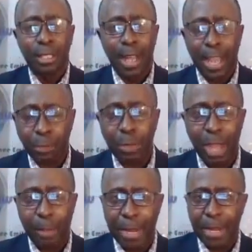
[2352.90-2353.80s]
Last week,
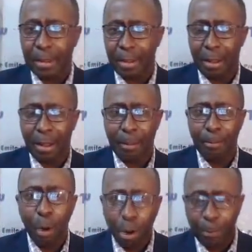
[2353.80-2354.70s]
I made a
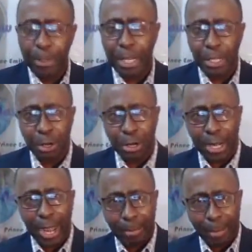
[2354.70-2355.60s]
bold prediction
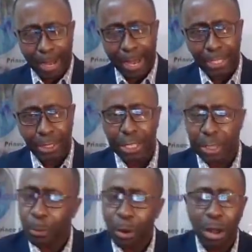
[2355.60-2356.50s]
like my guest just
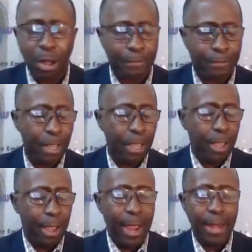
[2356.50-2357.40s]
spoke of,
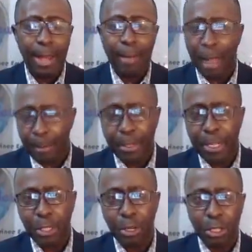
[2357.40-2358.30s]
and that
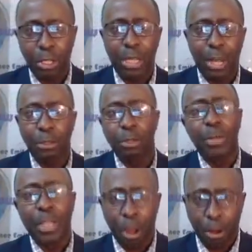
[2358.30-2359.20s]
prediction turned out to
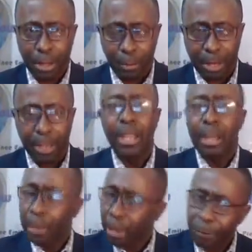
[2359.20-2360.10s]
be the other way.
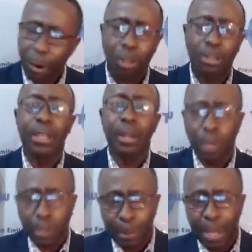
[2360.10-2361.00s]
But of course, it
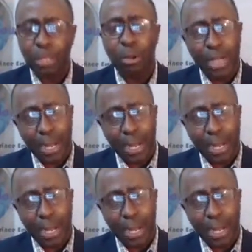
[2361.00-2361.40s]
was based on the